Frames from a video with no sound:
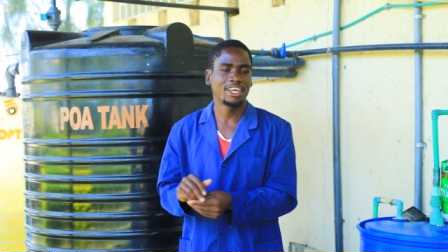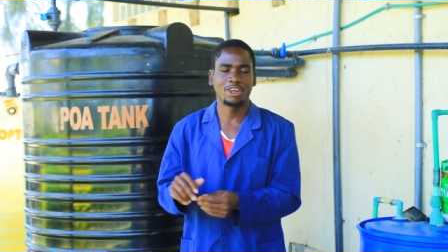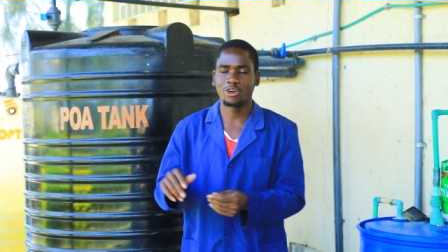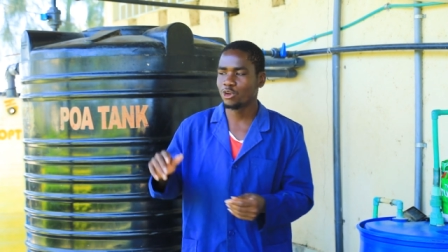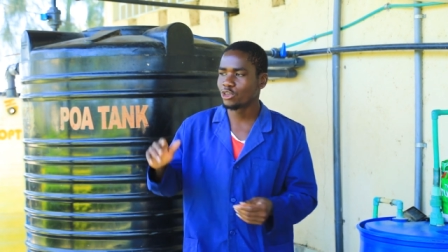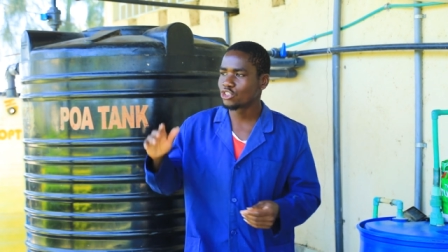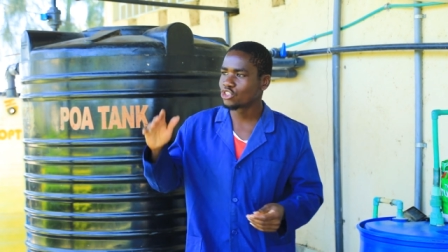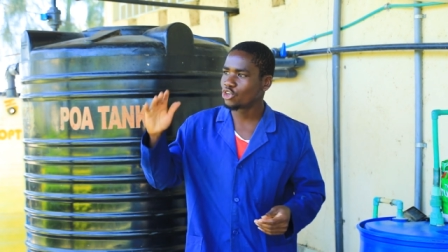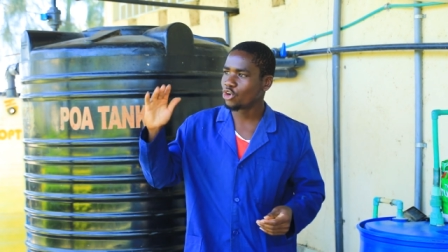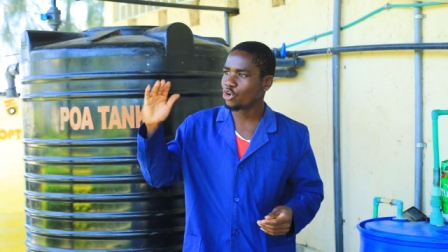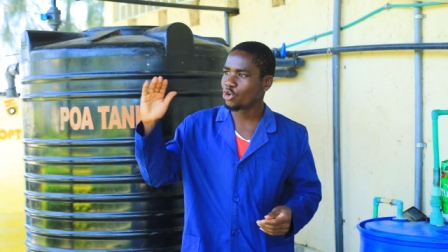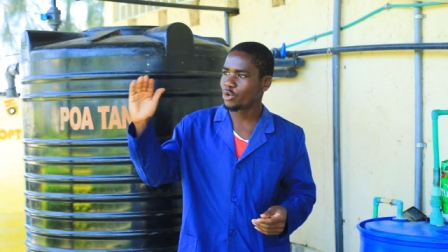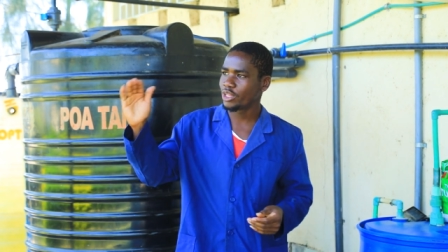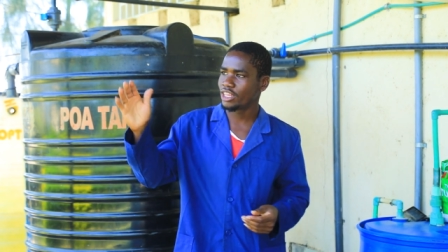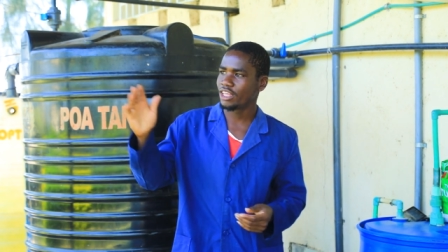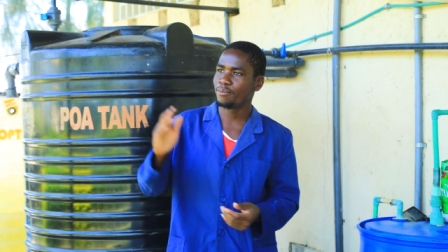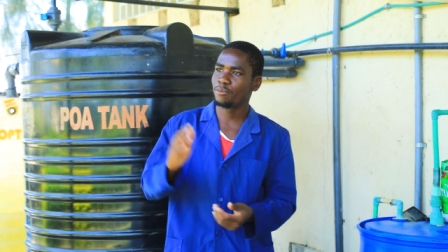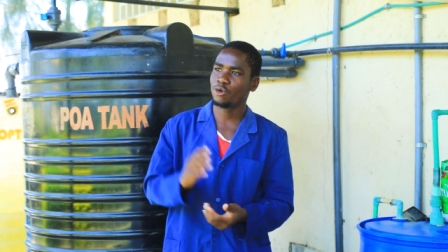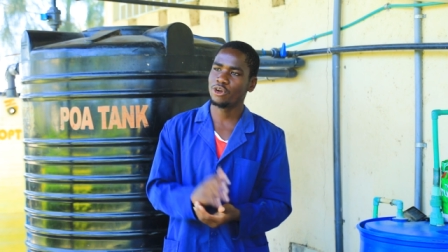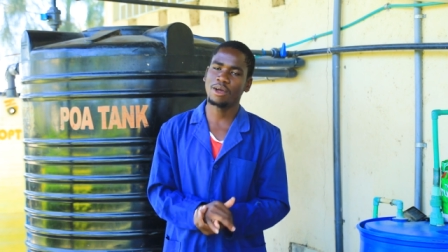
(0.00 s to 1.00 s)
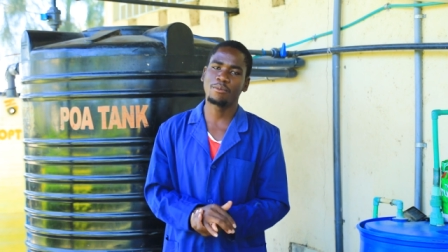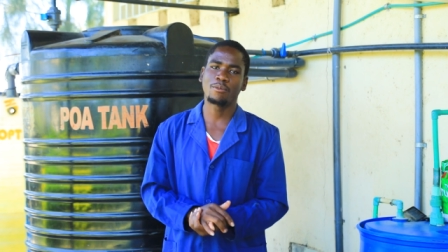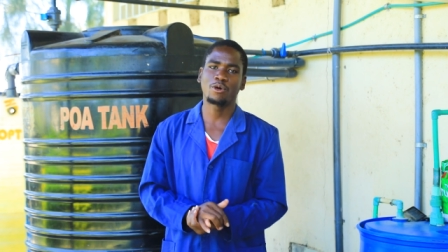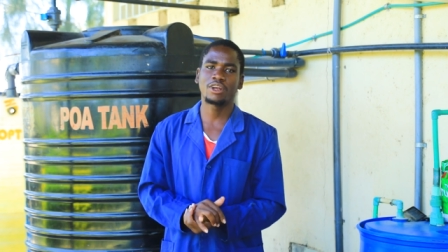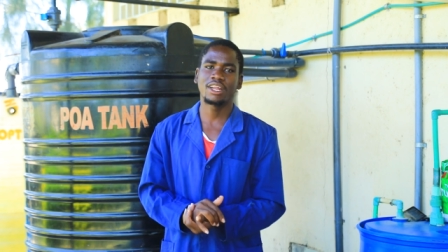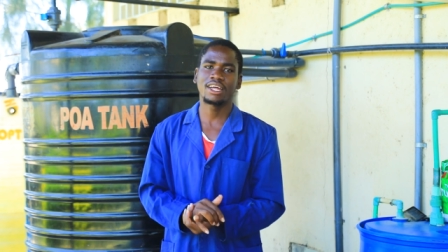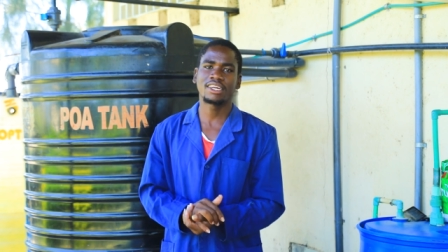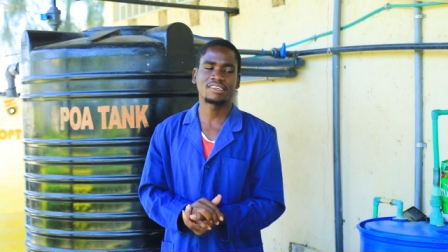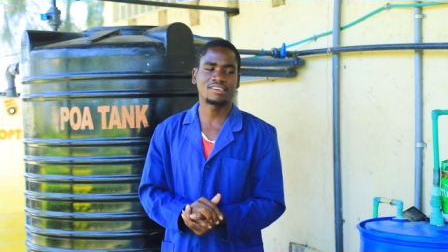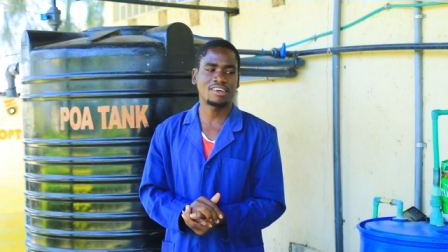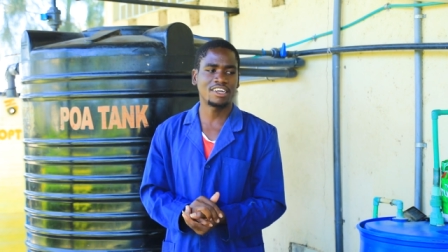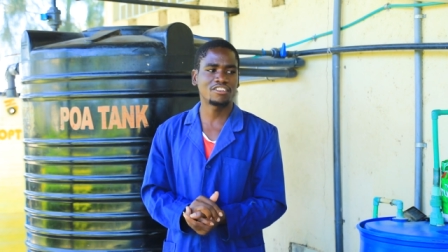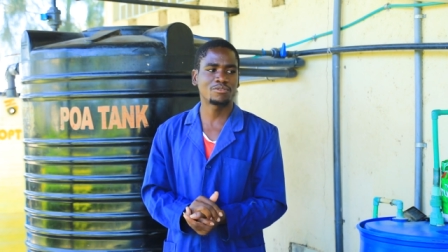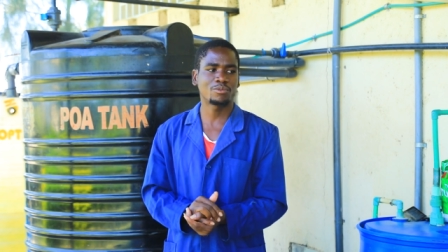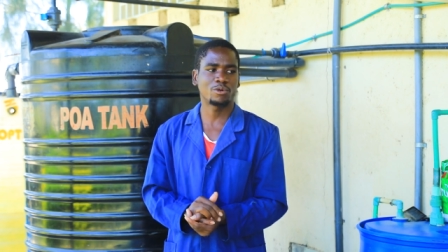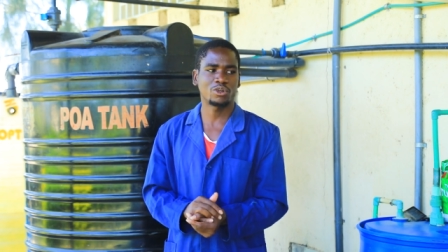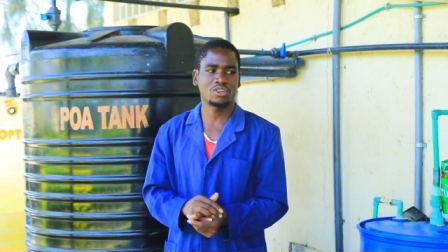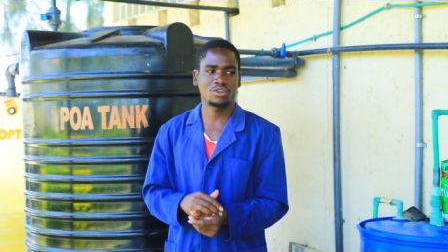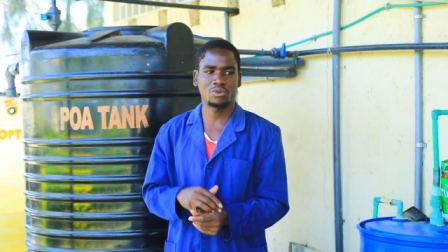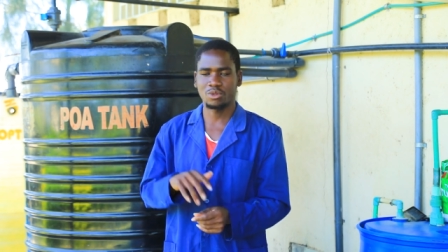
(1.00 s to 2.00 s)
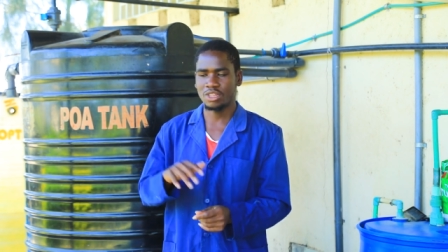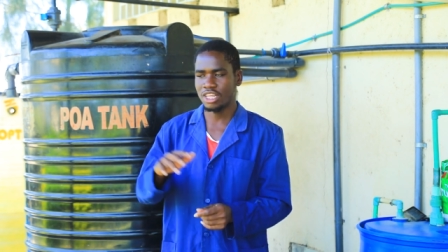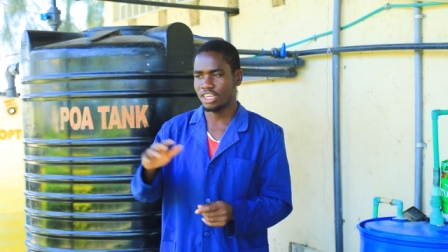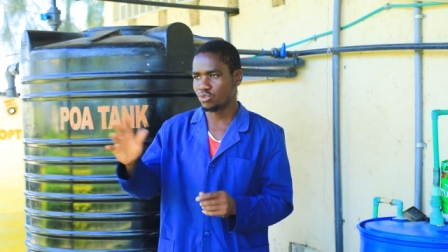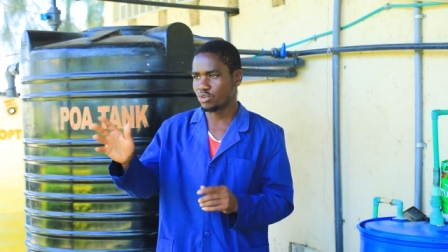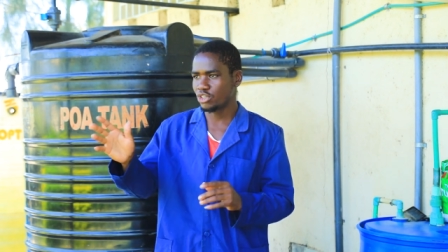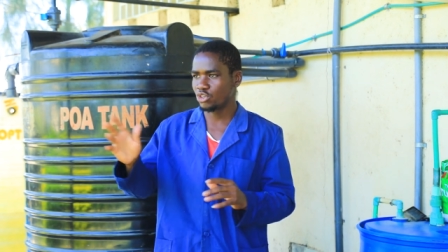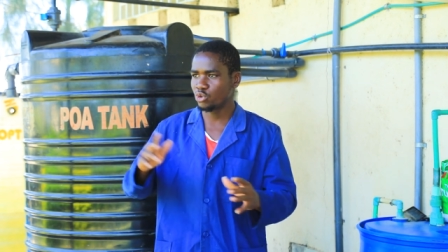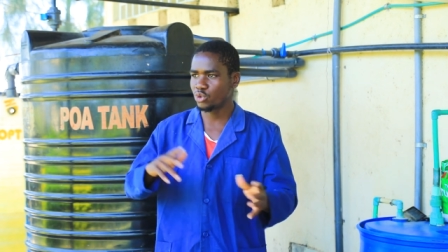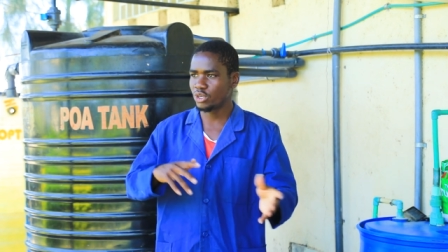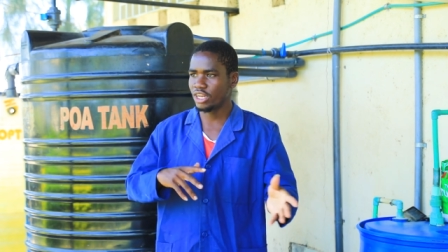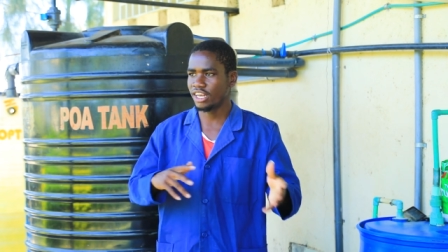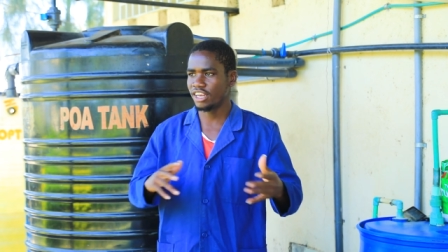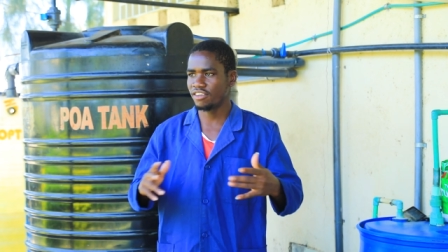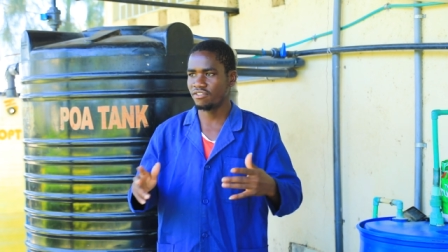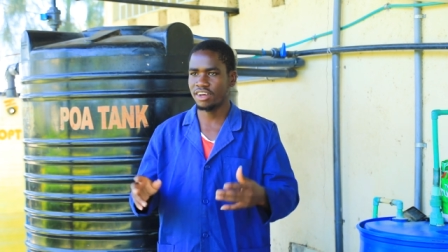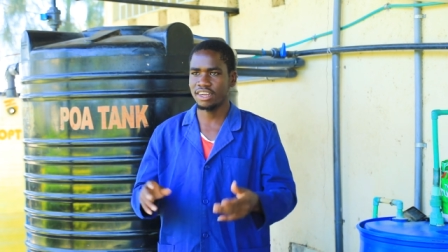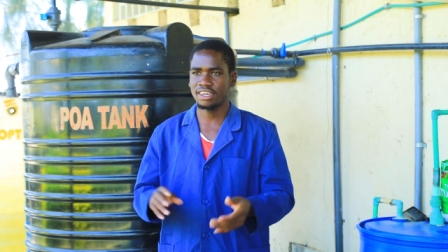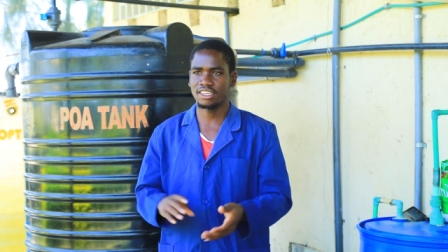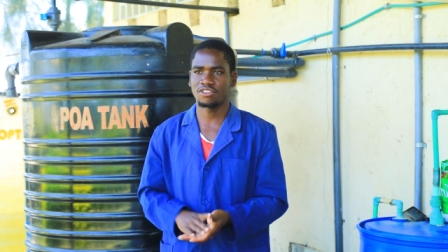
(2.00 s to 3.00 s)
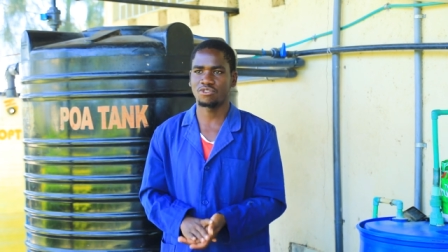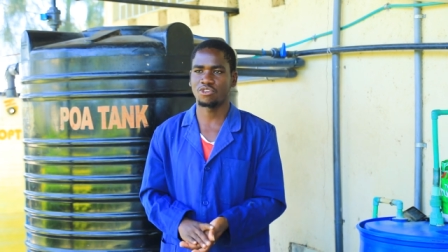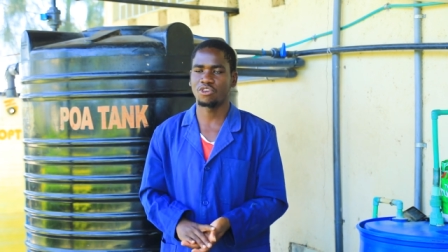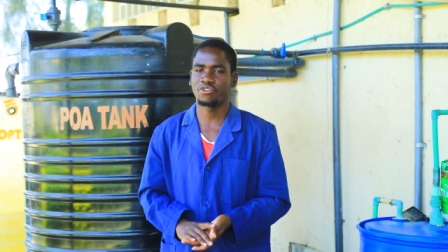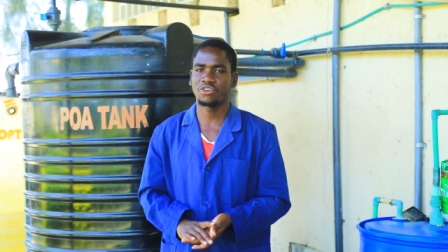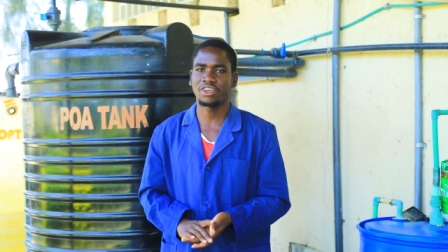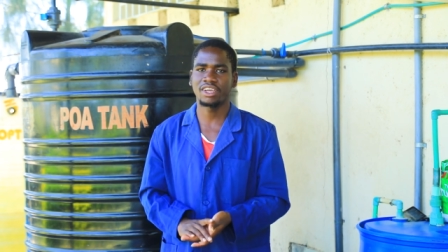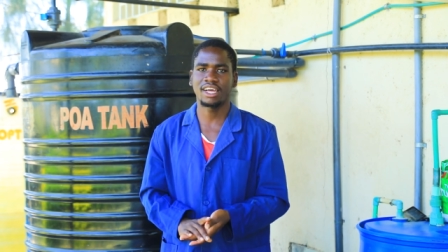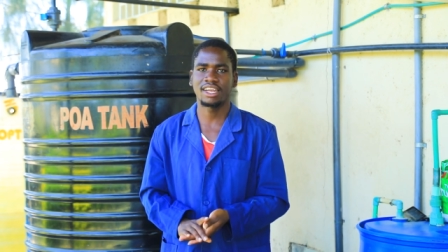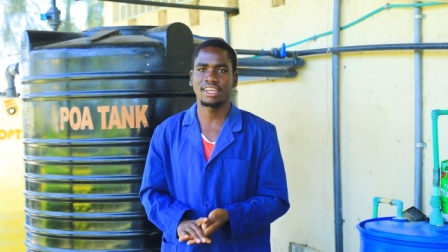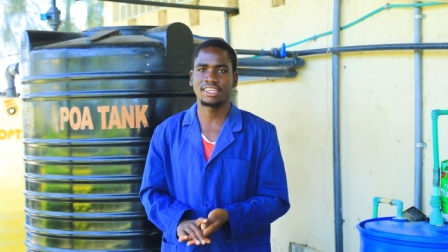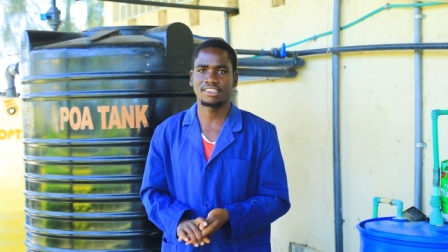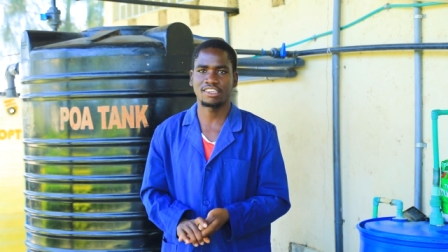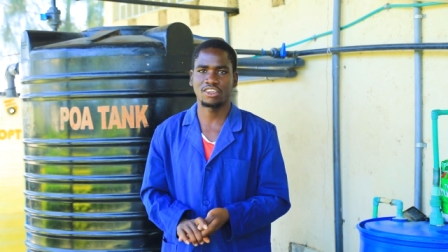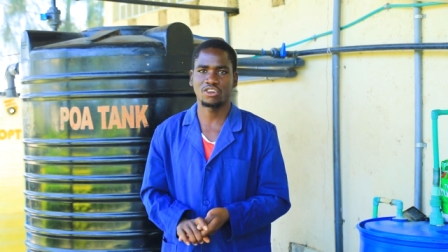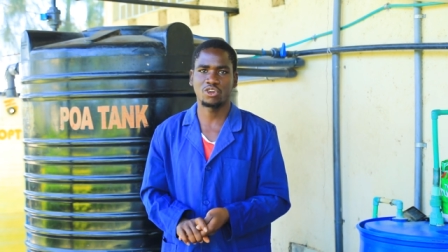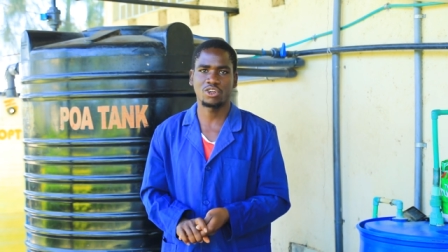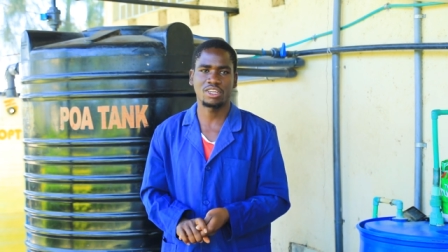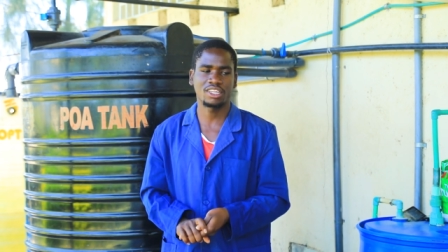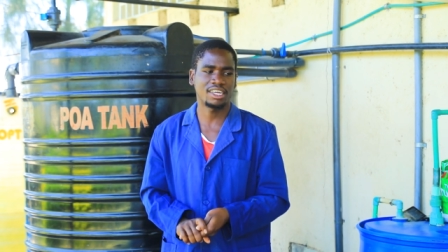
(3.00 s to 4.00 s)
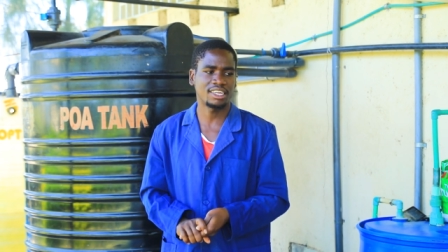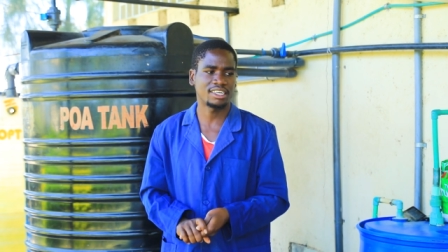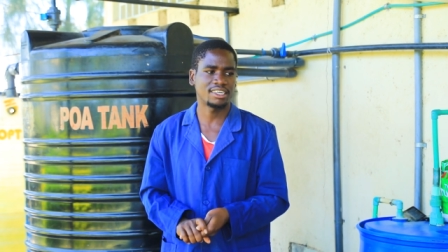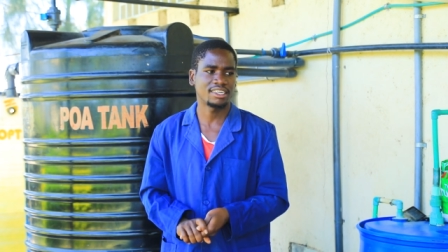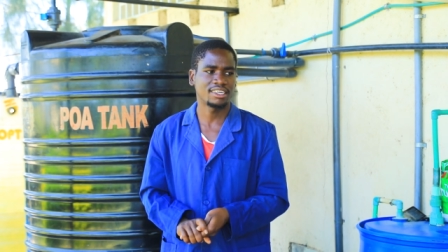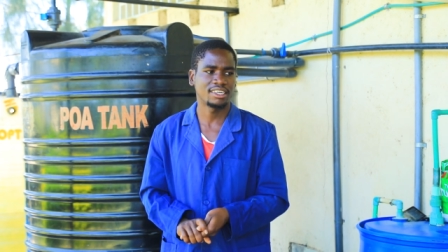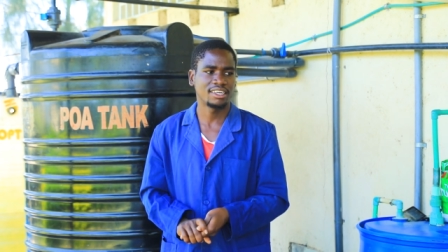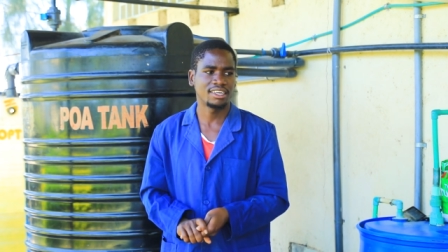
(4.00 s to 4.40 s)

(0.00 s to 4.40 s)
And also in the border transport, that we do deliveries for fingerlings and all that.